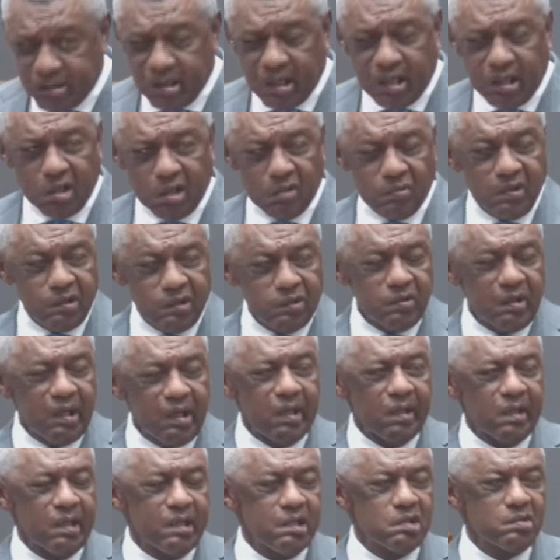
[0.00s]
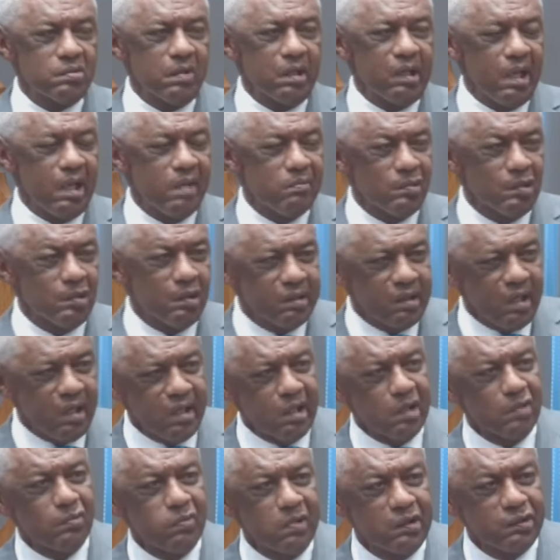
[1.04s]
contending with today. It's what I'm
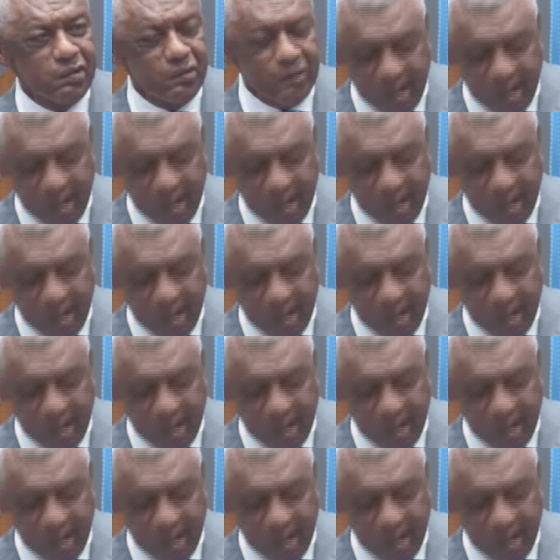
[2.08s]
contending